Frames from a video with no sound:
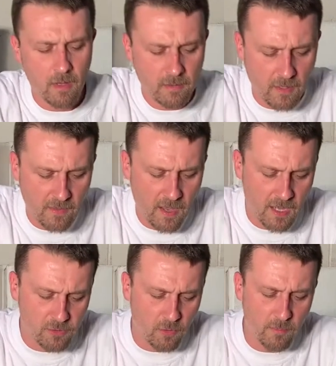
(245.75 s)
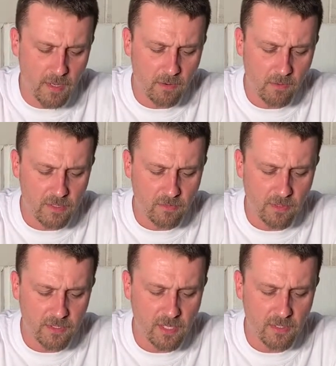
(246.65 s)
Now, the hydrometer is going
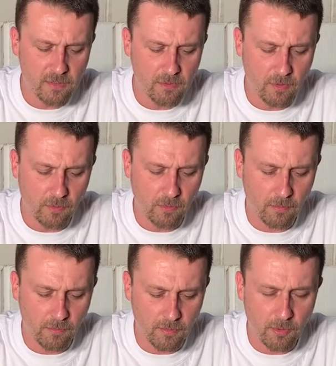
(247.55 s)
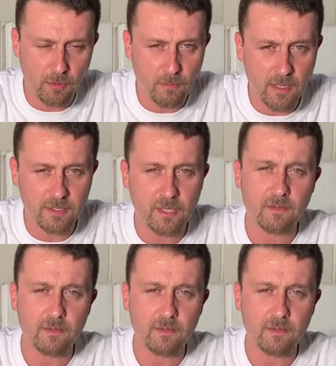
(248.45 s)
to tell you your humidity.